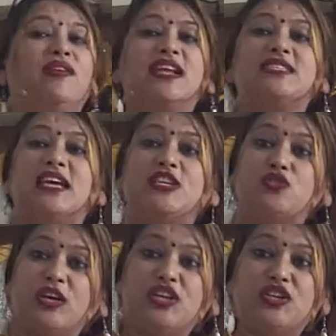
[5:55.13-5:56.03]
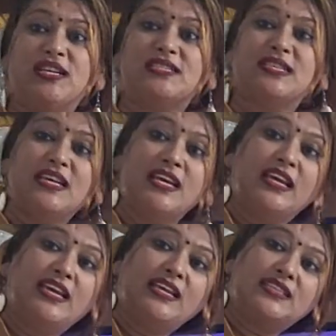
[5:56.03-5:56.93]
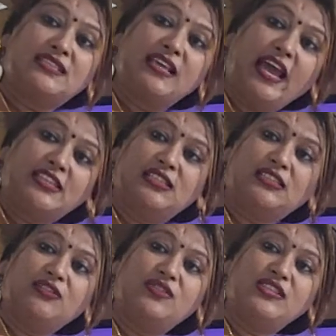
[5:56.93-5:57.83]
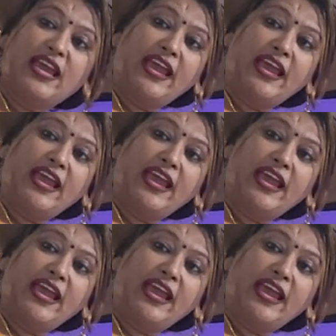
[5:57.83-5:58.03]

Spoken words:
Whereas education is the adjective which